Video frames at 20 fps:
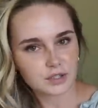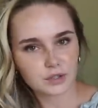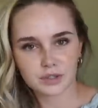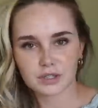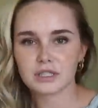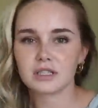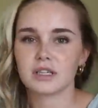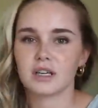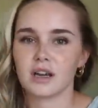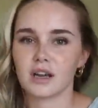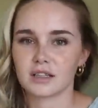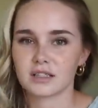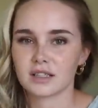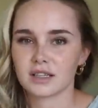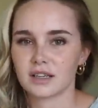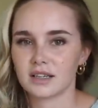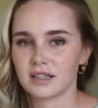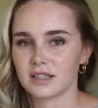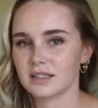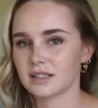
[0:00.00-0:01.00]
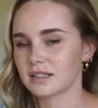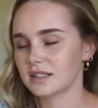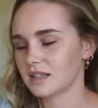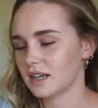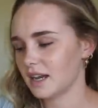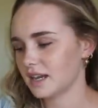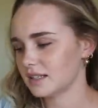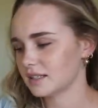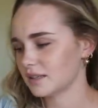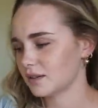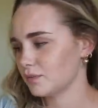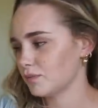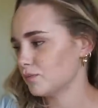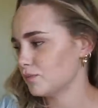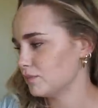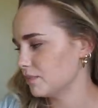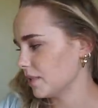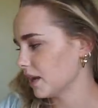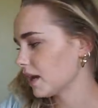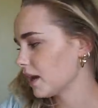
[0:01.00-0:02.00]
Christiansen has a
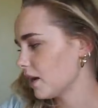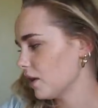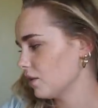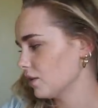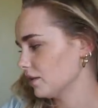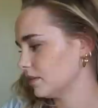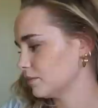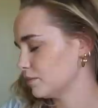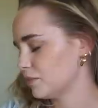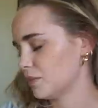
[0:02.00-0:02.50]
Bitcoin